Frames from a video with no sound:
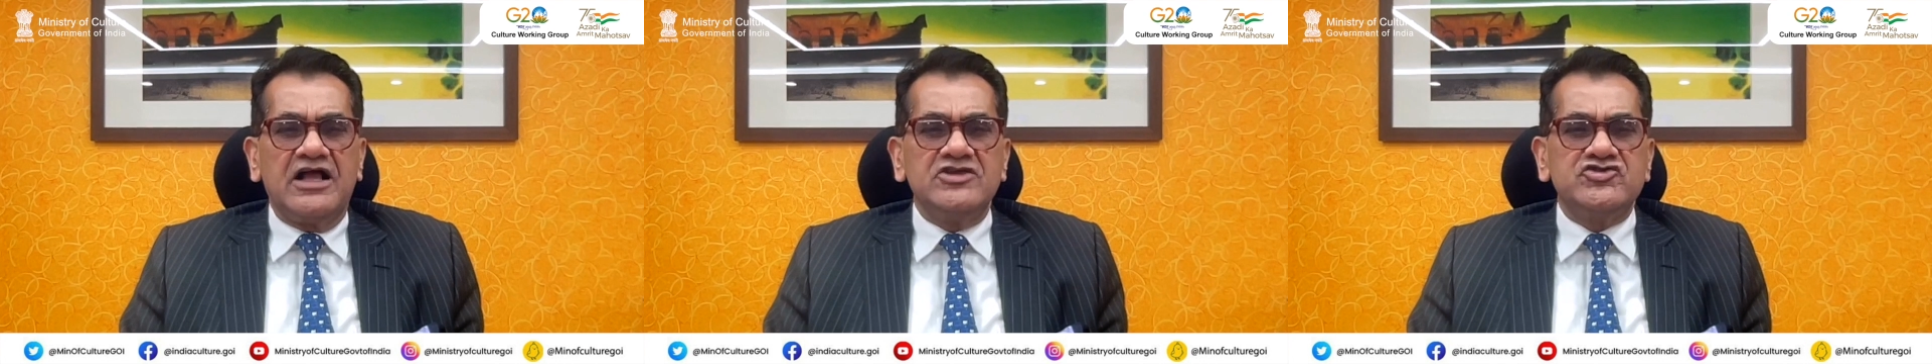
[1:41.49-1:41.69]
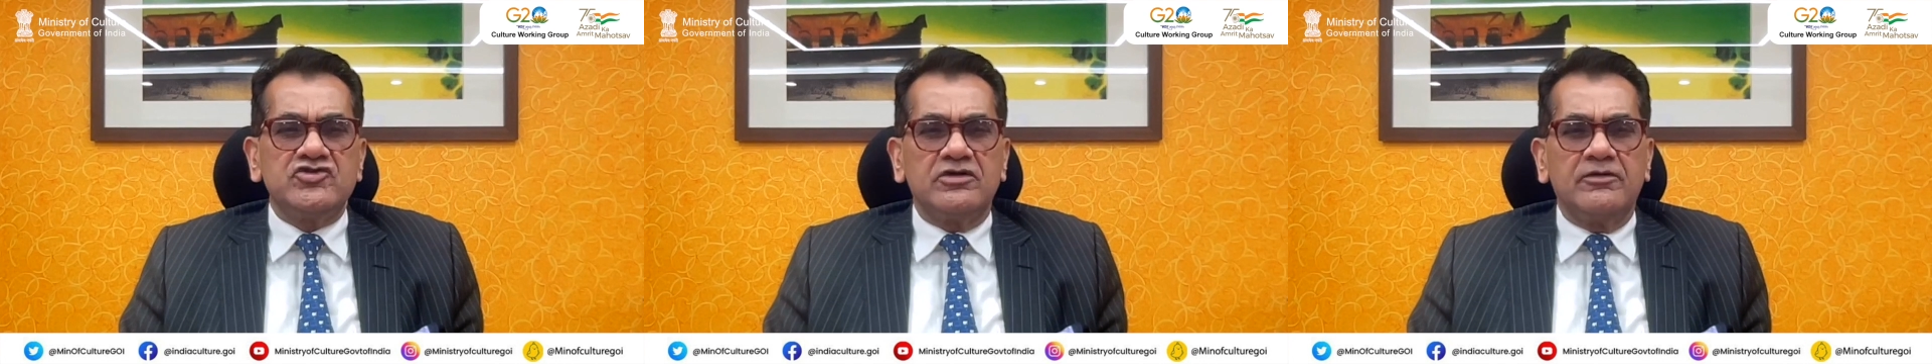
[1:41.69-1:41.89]

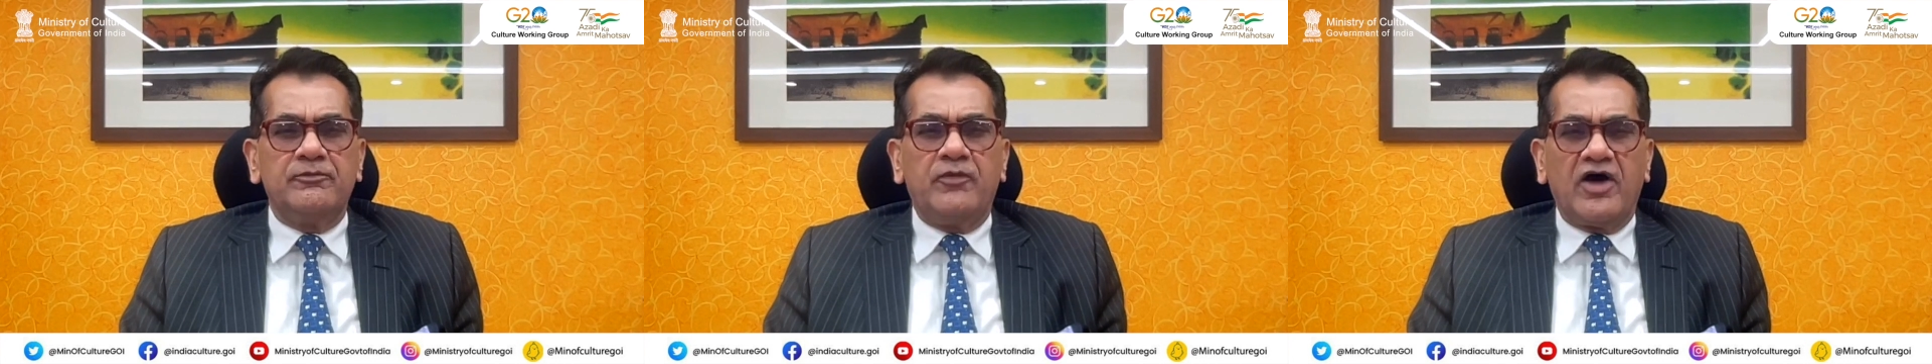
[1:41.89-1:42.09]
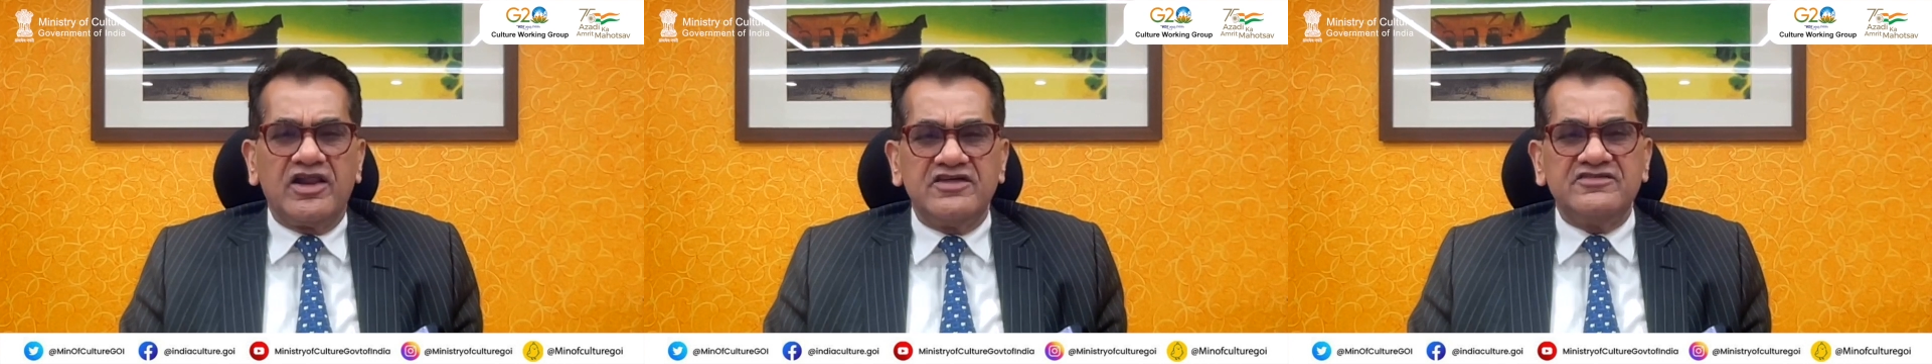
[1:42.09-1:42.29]
cultural
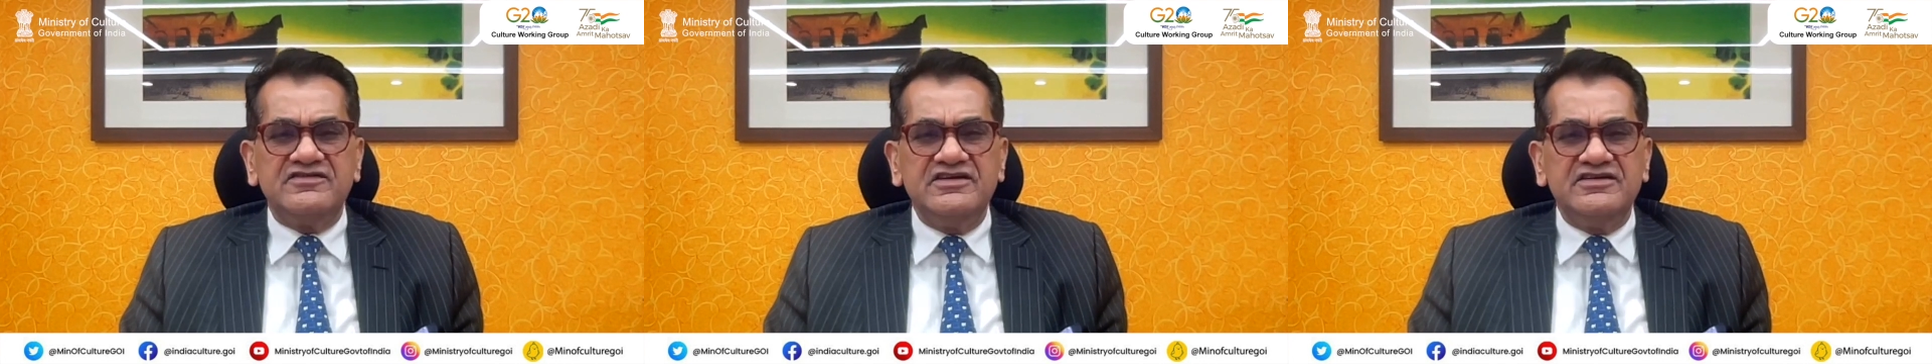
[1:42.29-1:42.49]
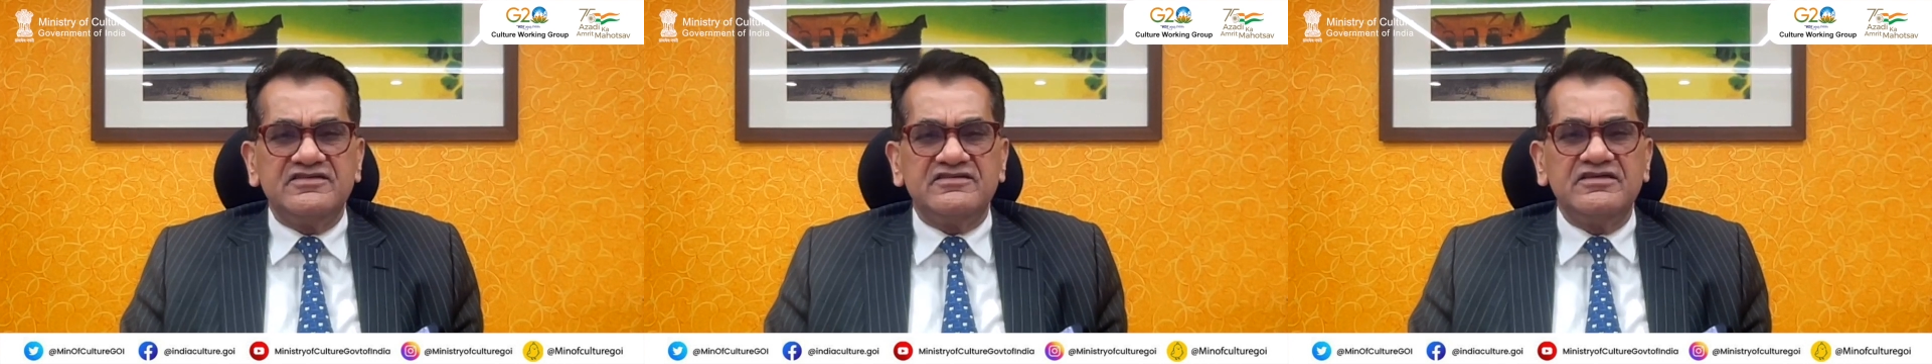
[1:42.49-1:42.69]

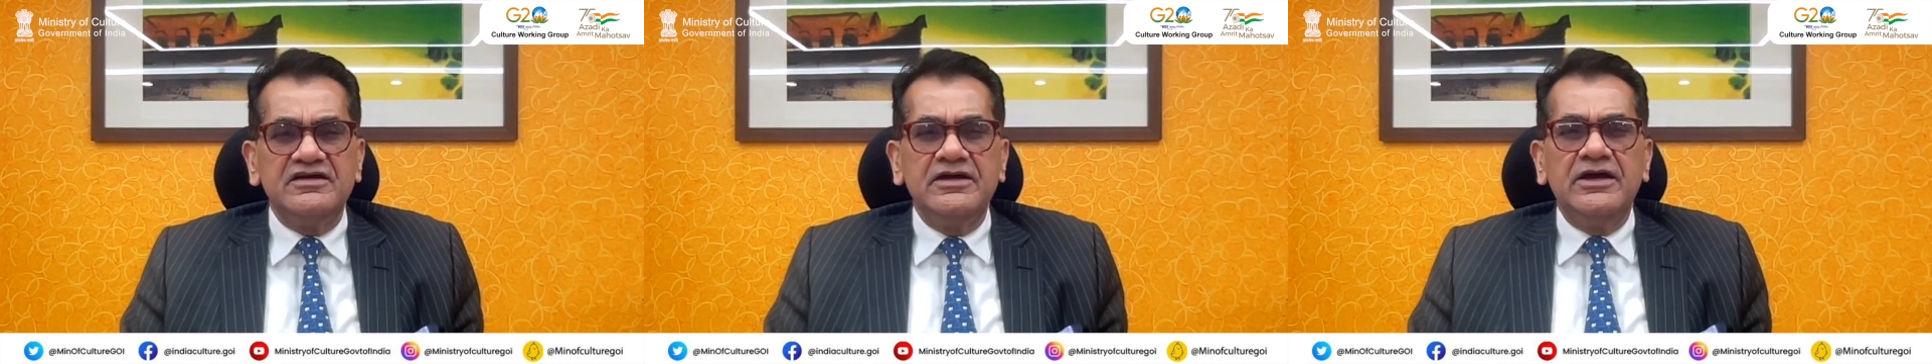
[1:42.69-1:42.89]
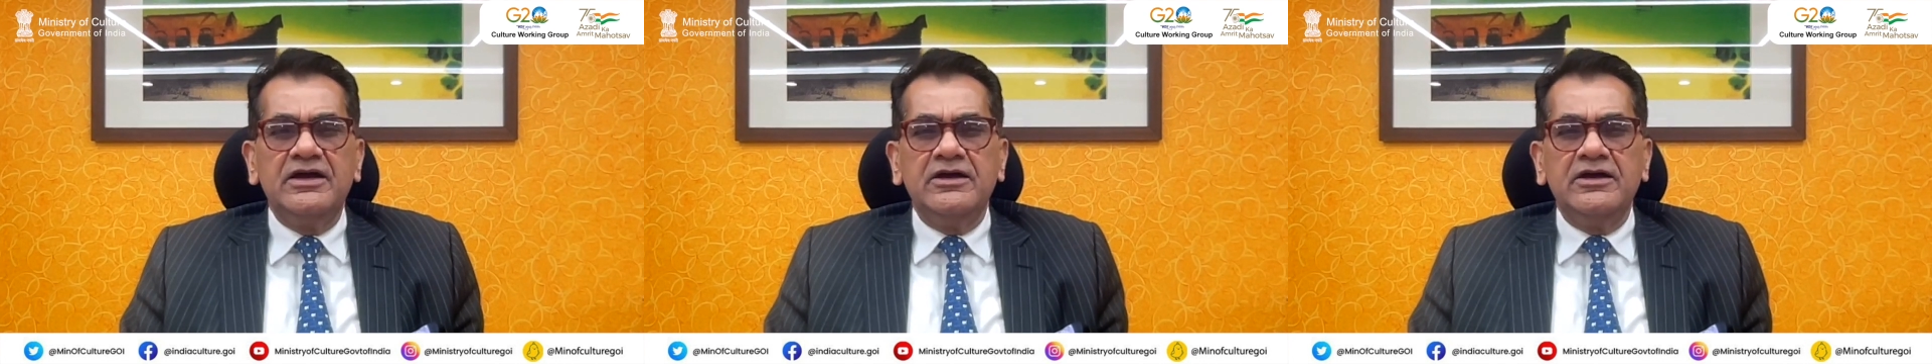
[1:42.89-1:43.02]
policies